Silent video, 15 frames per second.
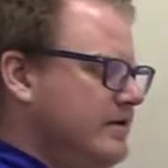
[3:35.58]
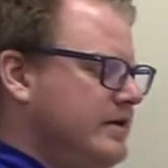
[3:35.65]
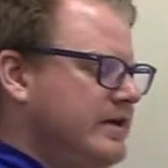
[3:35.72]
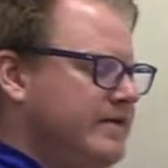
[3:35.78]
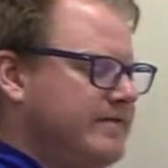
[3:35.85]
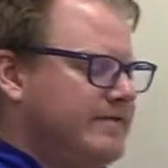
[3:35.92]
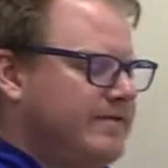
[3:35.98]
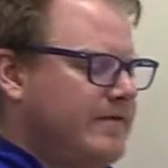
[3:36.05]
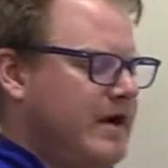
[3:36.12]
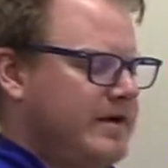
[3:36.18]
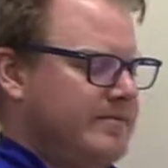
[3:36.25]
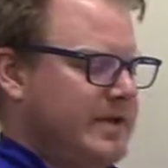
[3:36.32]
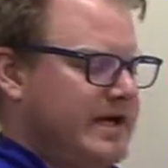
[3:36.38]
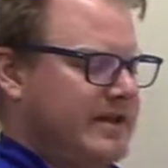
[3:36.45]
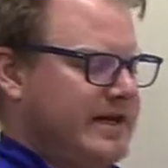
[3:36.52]
in
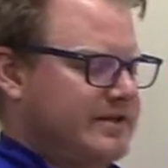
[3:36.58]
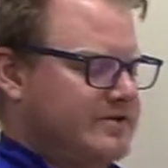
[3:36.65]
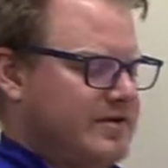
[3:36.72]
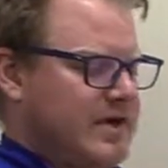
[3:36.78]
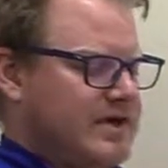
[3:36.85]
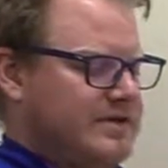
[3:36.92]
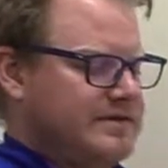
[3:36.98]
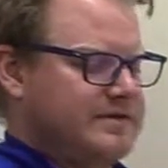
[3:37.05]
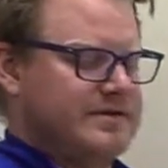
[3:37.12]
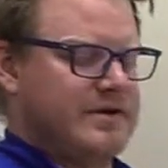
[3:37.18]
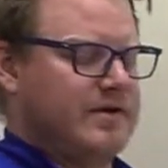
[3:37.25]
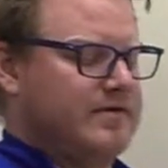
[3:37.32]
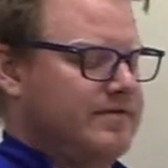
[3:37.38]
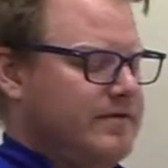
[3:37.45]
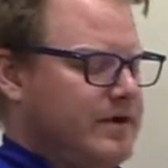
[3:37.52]
front my electrons
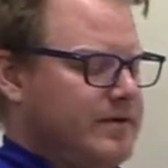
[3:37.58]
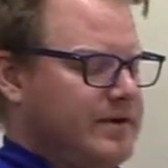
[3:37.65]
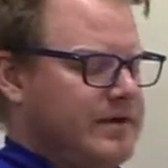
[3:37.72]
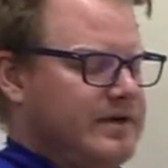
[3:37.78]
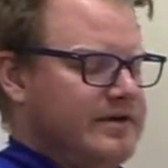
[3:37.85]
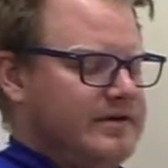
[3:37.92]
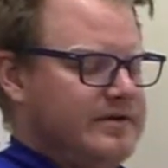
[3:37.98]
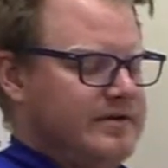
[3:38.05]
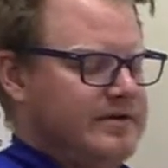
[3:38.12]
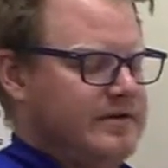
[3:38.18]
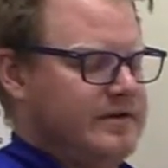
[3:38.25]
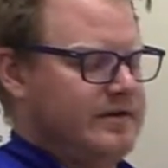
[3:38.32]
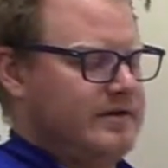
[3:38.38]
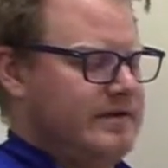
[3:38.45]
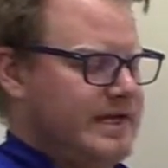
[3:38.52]
are flowing
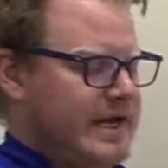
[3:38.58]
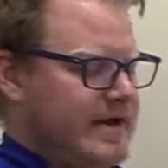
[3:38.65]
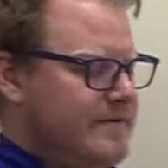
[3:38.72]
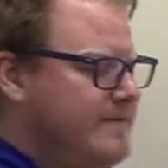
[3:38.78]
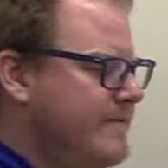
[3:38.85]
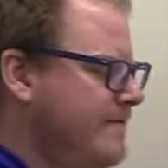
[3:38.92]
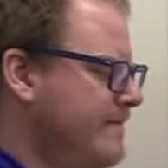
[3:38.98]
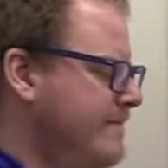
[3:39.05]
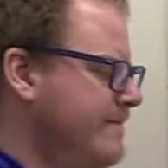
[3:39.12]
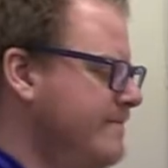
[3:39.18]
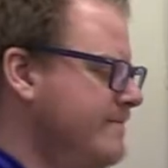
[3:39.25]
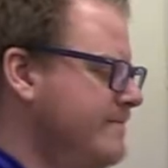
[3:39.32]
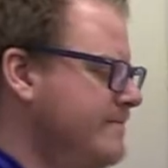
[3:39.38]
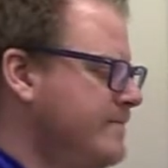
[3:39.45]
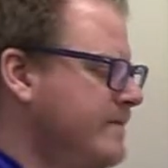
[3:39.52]
down.
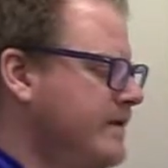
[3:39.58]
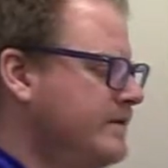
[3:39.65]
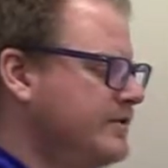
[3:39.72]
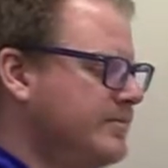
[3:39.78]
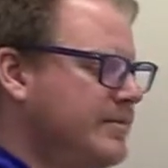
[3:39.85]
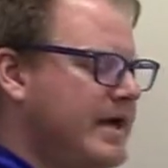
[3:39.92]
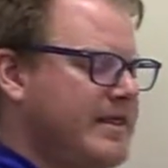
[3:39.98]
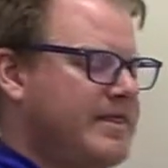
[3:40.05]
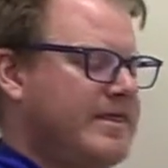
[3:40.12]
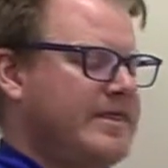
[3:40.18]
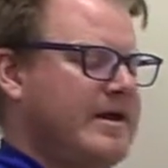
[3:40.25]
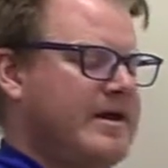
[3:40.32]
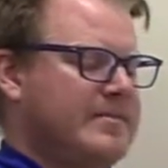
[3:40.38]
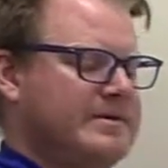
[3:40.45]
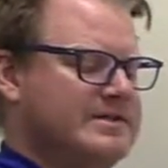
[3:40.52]
So my
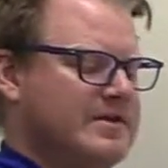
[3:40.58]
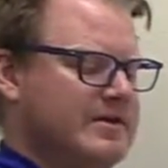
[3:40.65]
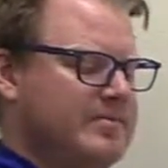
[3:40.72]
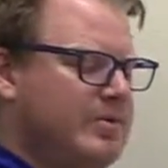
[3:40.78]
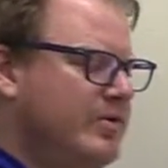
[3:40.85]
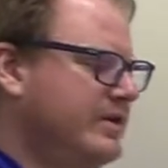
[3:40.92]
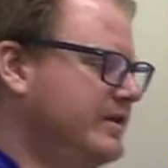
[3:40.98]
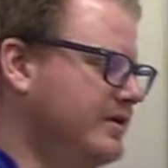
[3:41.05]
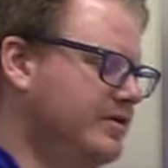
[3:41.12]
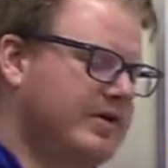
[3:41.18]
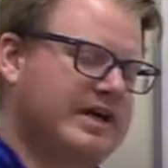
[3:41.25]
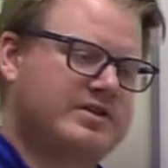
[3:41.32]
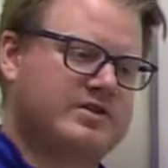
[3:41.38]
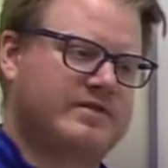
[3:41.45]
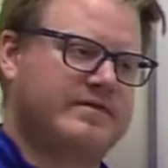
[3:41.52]
thumb is going to point the
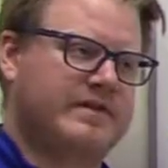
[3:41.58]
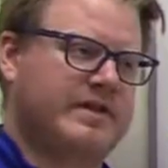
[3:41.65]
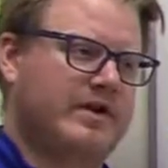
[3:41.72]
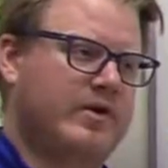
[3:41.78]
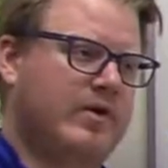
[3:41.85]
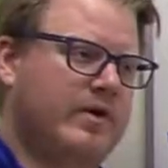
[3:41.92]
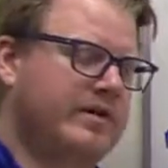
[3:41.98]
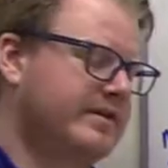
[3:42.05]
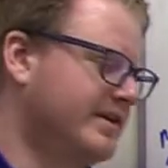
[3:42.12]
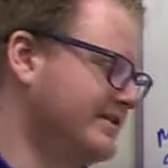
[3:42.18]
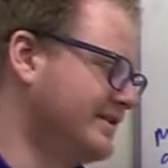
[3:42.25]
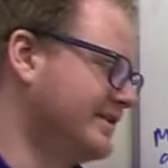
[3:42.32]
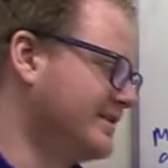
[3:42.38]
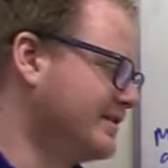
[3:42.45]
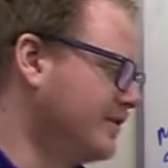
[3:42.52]
direction of the north,
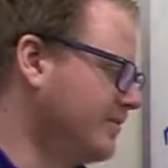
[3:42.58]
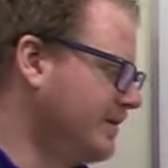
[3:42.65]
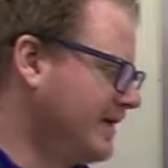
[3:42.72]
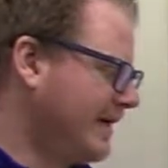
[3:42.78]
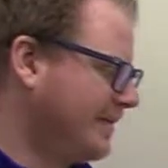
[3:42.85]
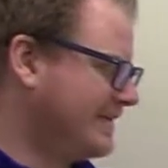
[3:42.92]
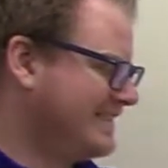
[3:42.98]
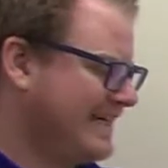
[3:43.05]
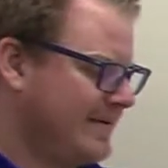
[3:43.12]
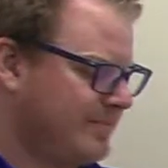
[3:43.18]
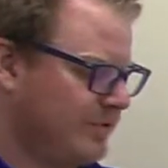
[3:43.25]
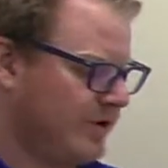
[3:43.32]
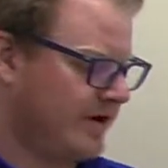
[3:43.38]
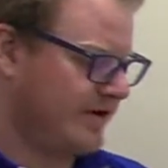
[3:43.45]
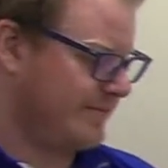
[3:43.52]
because this is going to become a
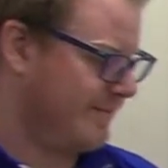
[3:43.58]
temporary